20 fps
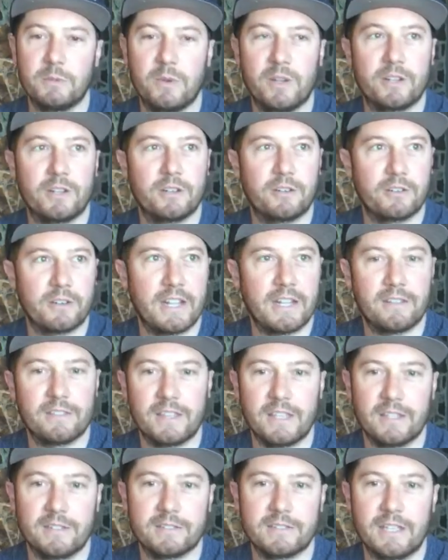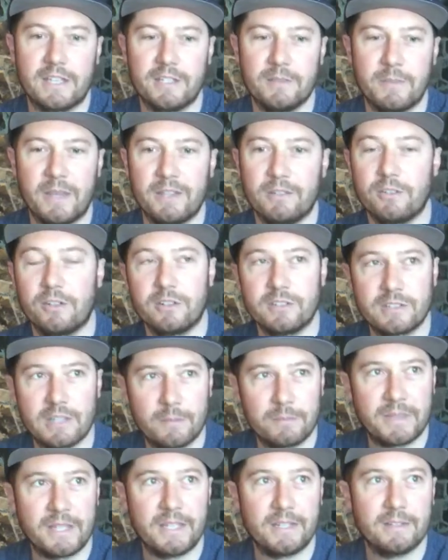We want to create things that you might learn
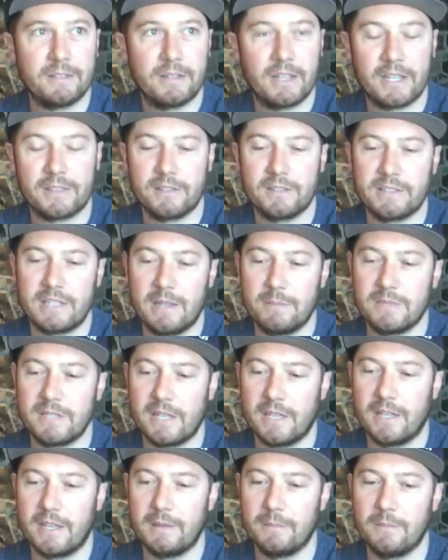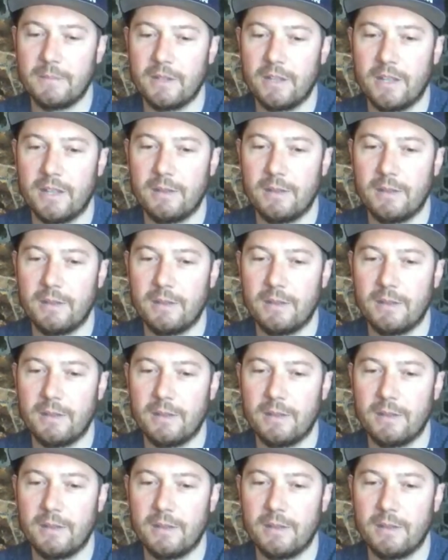something at the same time